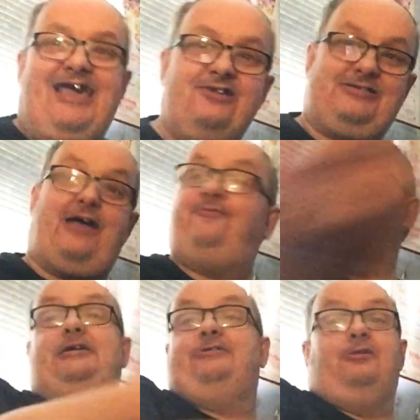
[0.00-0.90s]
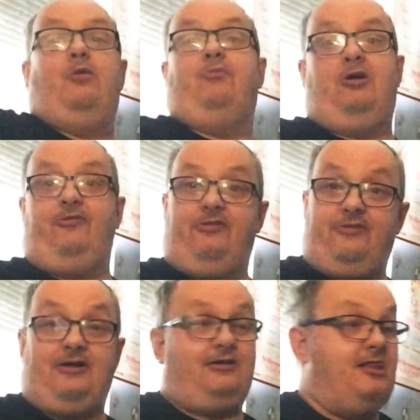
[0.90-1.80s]
Because I thought he had a lot more
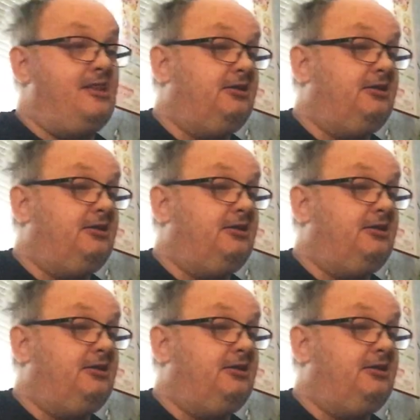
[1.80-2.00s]
than that.